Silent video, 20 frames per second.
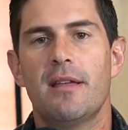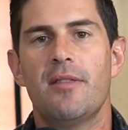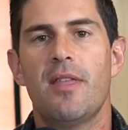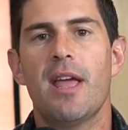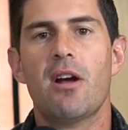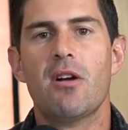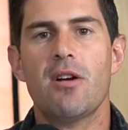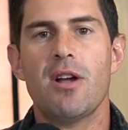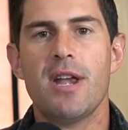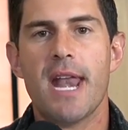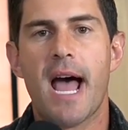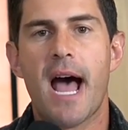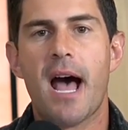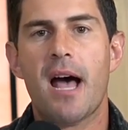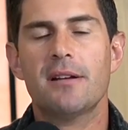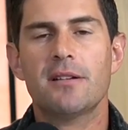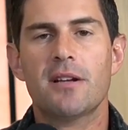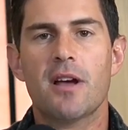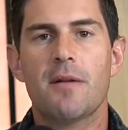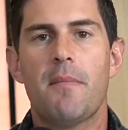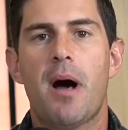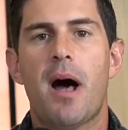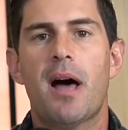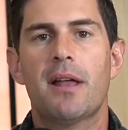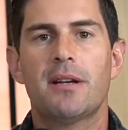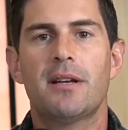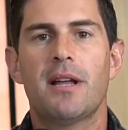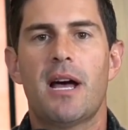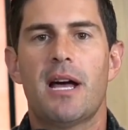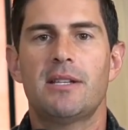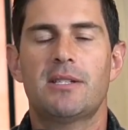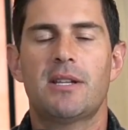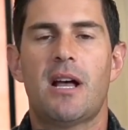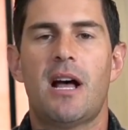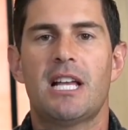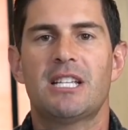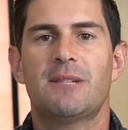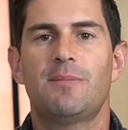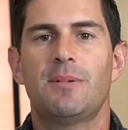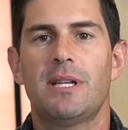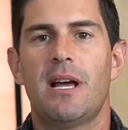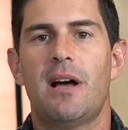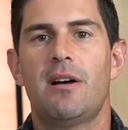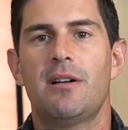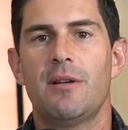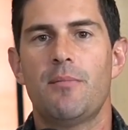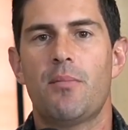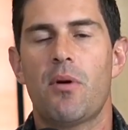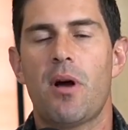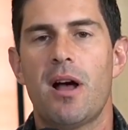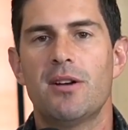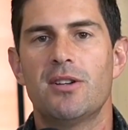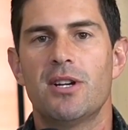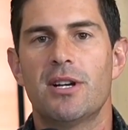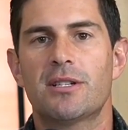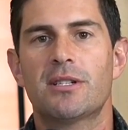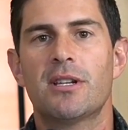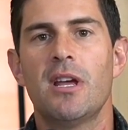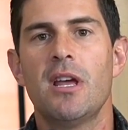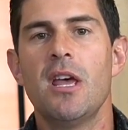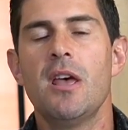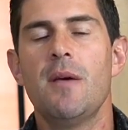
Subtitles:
They are non-commoditized hospitality projects,